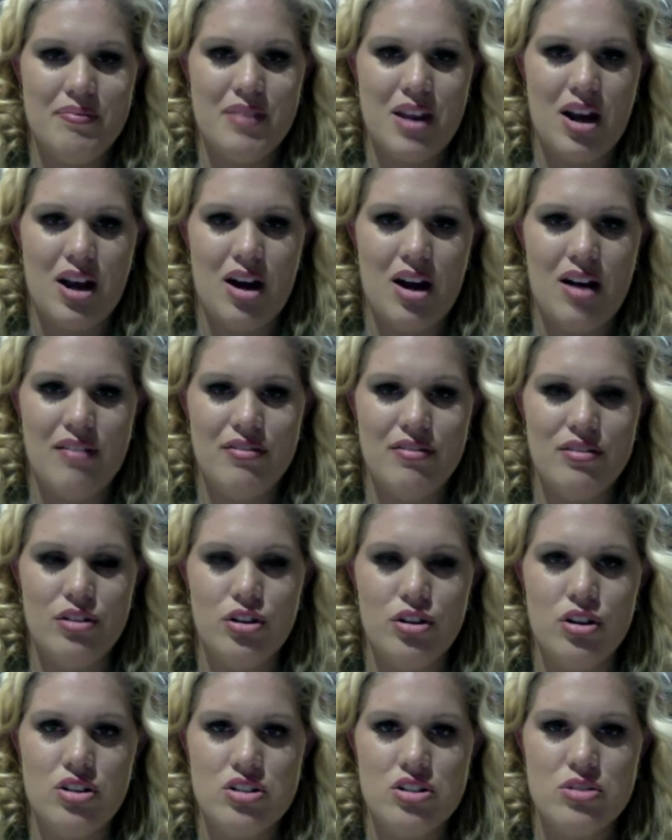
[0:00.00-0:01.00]
I've
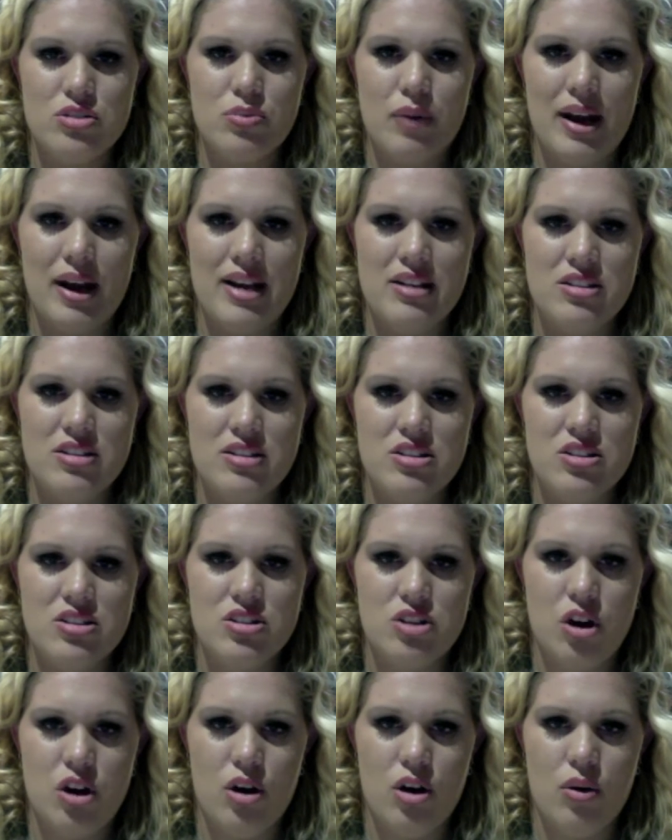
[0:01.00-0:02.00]
lost weight
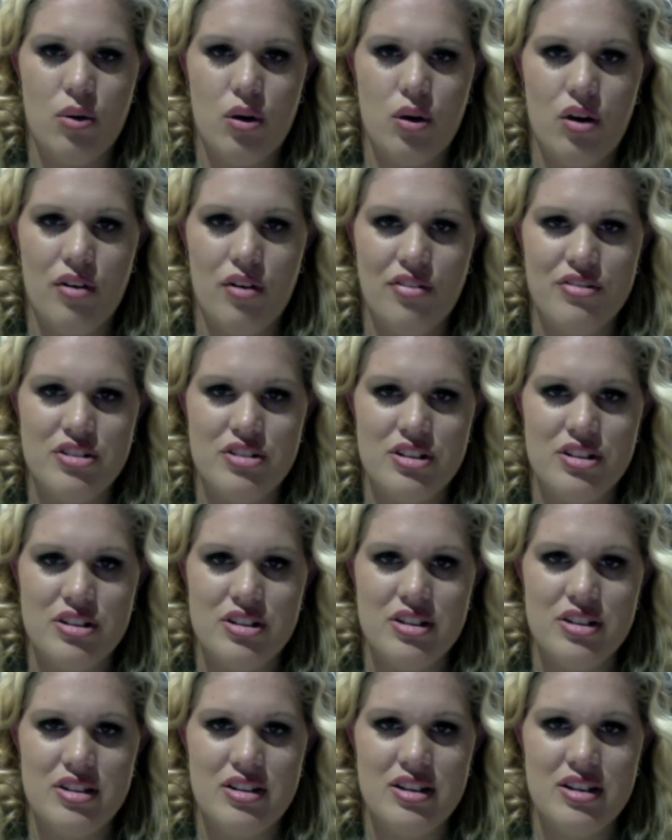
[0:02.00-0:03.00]
so
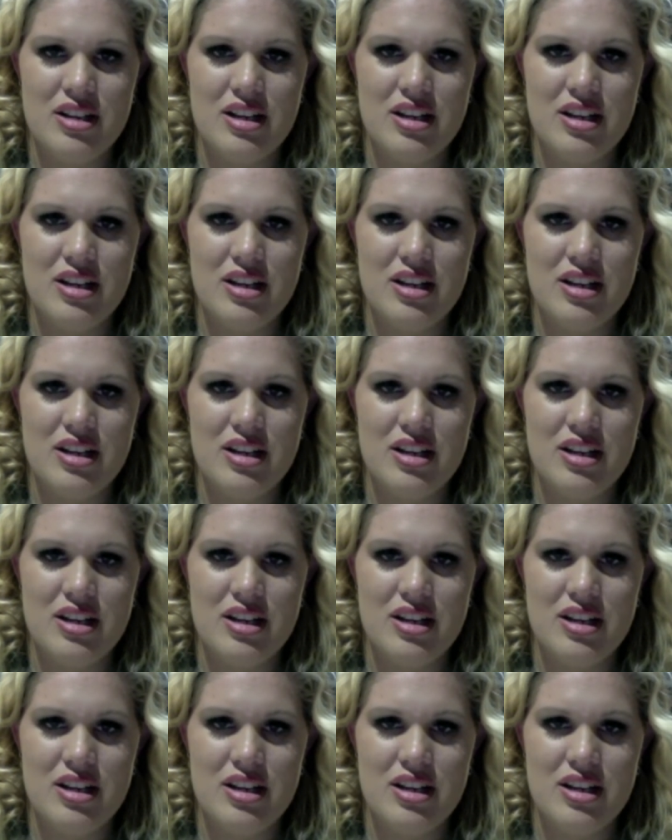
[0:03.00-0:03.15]
often